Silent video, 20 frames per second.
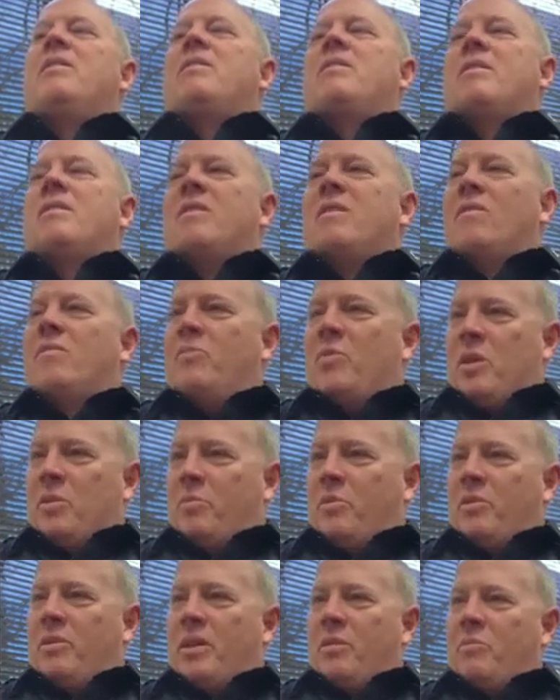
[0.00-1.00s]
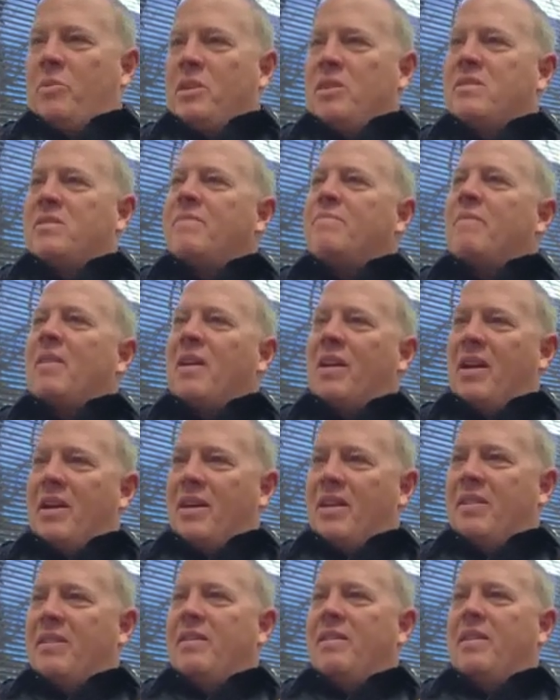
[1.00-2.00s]
to give people that peace of
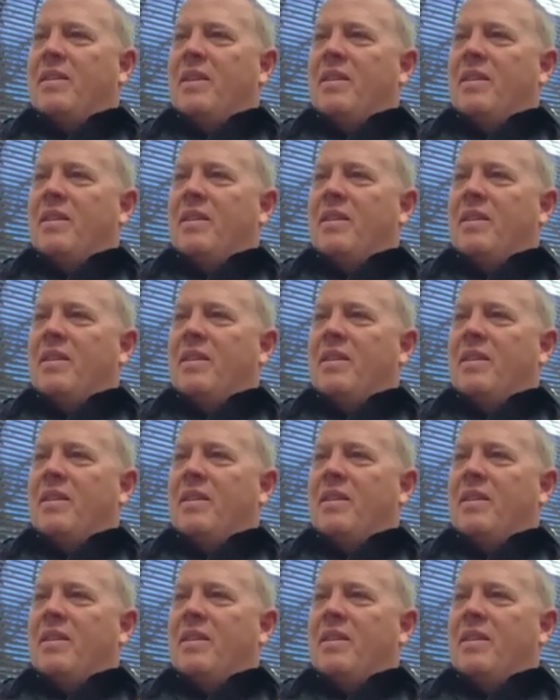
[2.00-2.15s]
mind